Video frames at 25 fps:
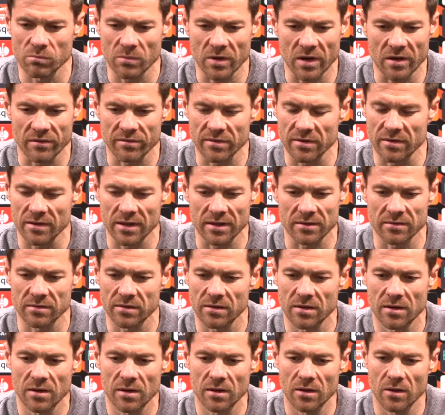I think that
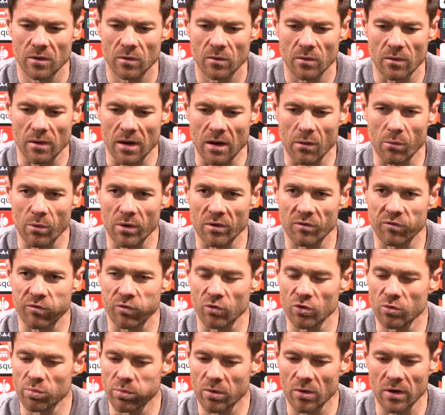our
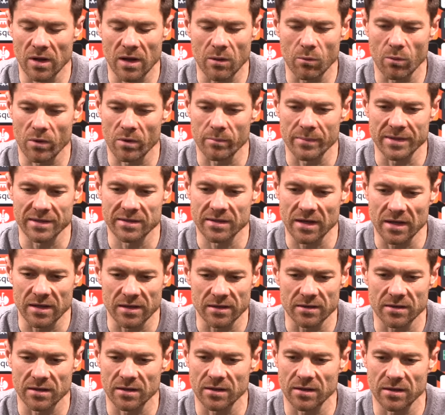football, our
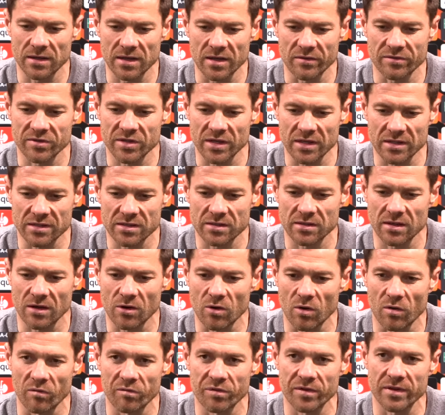mentality gives us the
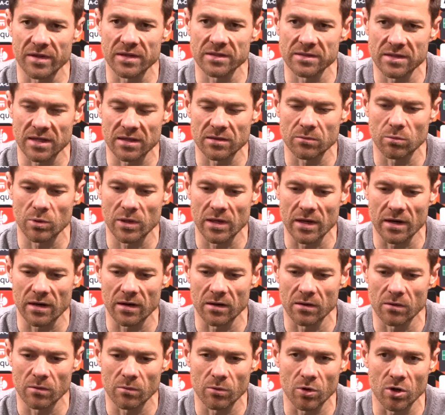confidence that we are
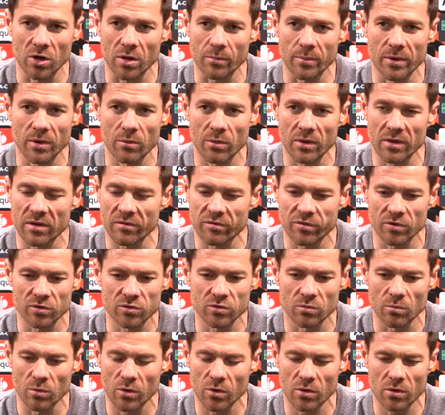going to be ready for
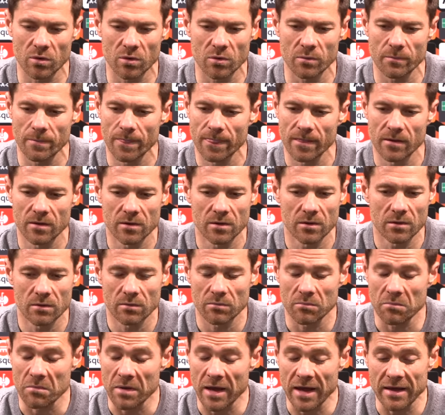tomorrow.
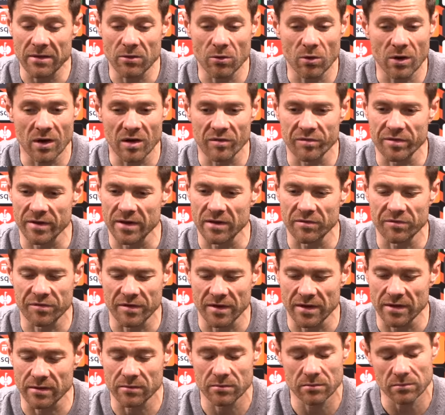I don't have any
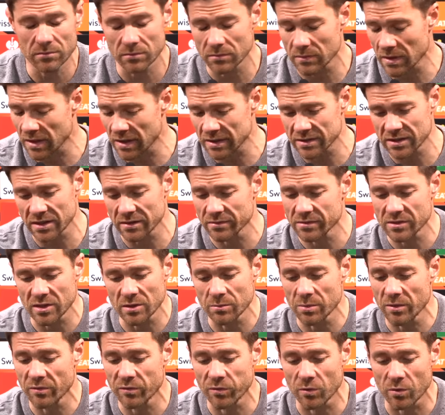feeling, as I
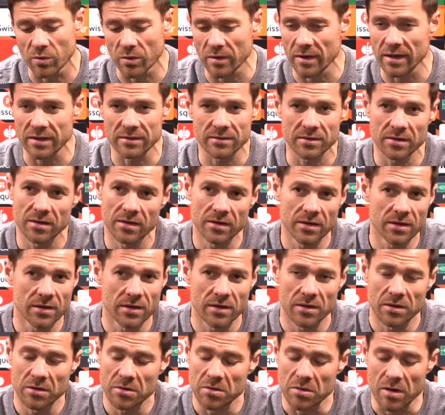said before, that
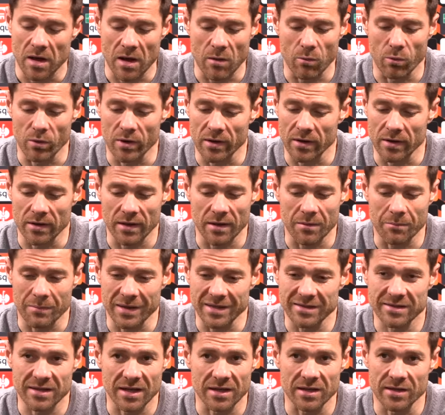our
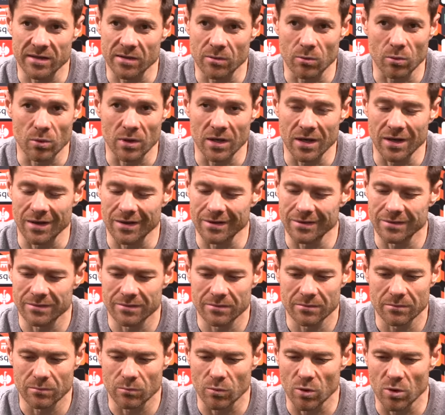mentality
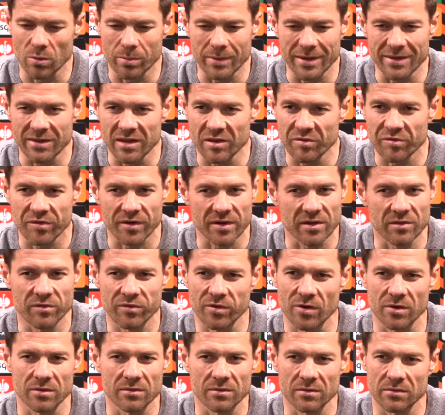will be different
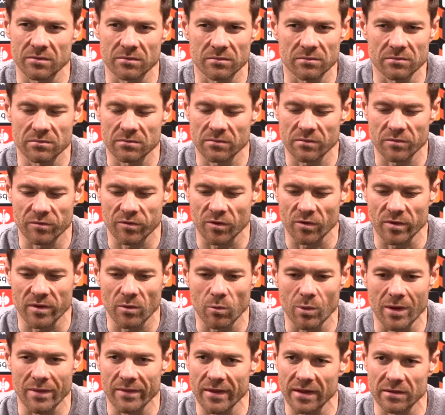from the
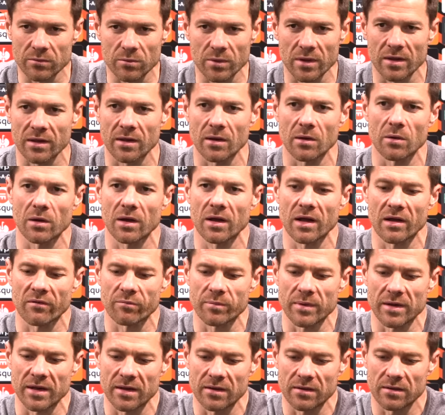one that have
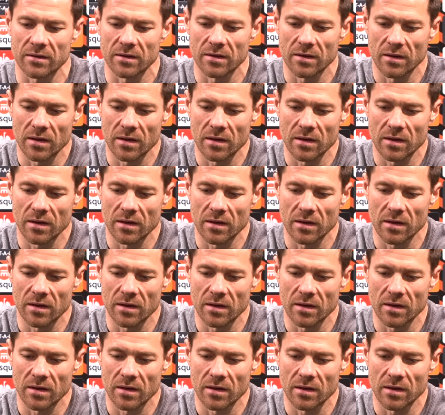been